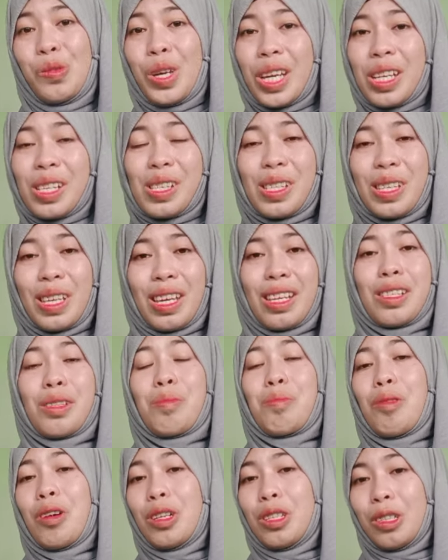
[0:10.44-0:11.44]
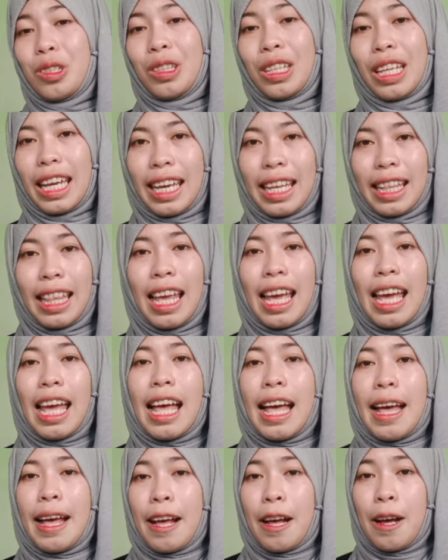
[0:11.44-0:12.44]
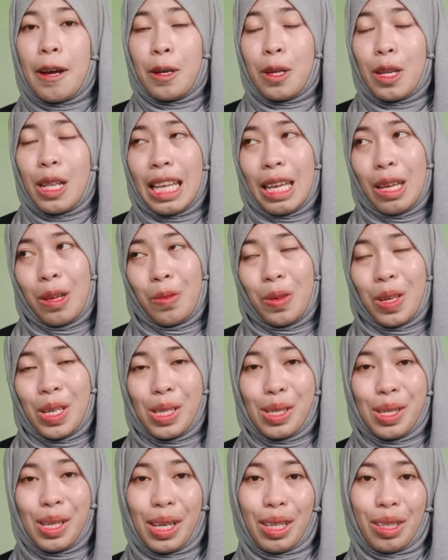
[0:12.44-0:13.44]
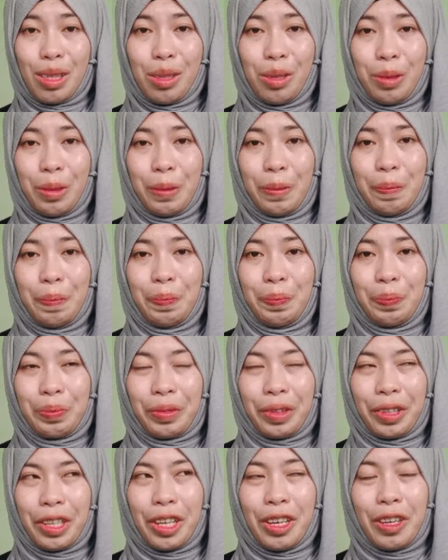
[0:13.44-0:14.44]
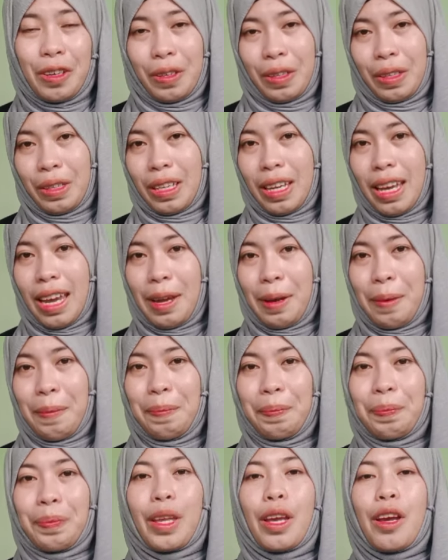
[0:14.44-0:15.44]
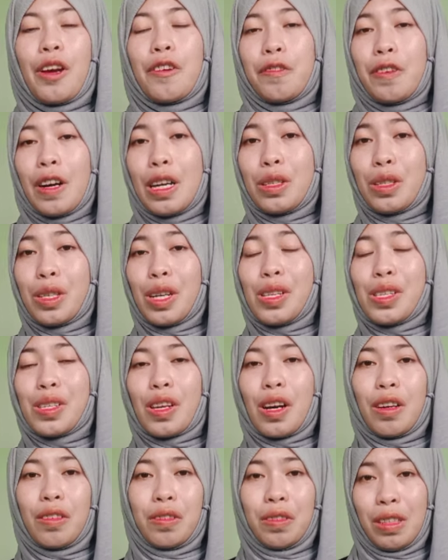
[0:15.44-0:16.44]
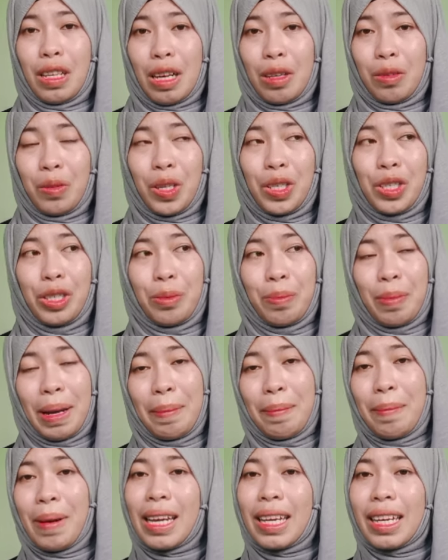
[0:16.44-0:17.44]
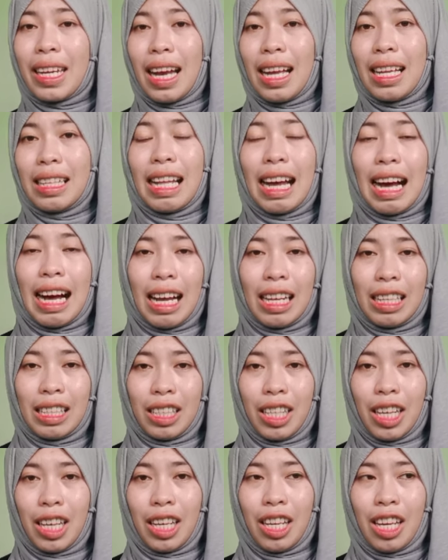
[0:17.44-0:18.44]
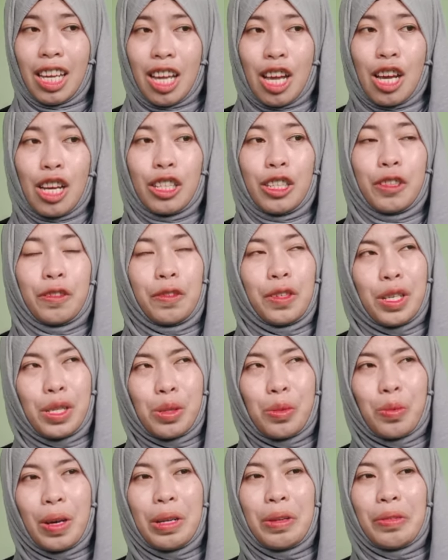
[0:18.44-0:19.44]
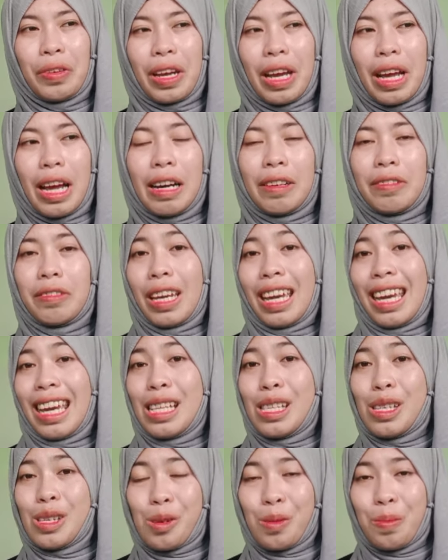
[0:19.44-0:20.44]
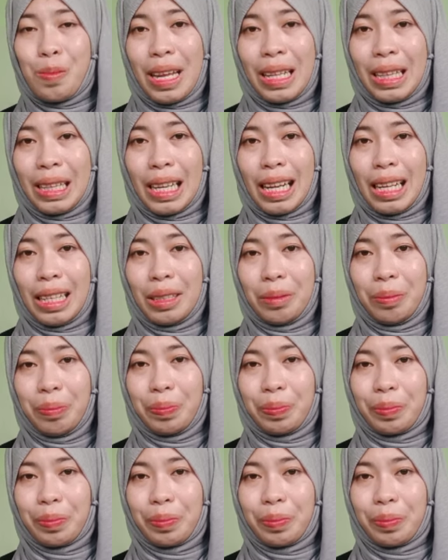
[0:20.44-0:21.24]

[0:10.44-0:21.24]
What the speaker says: Week 6 module in Linguistics 2. Okay. Functions of Language by Michael Halliday. The first one we have instrumental.